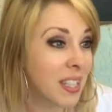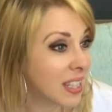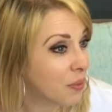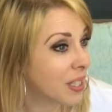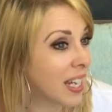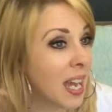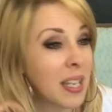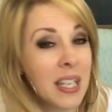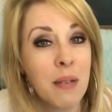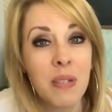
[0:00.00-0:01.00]
And then when it
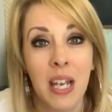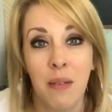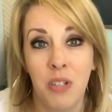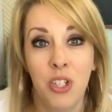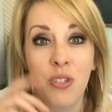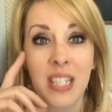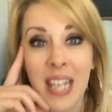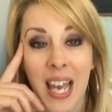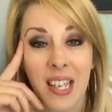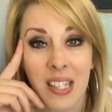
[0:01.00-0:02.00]
came time to do the
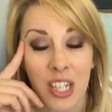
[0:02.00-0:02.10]
test,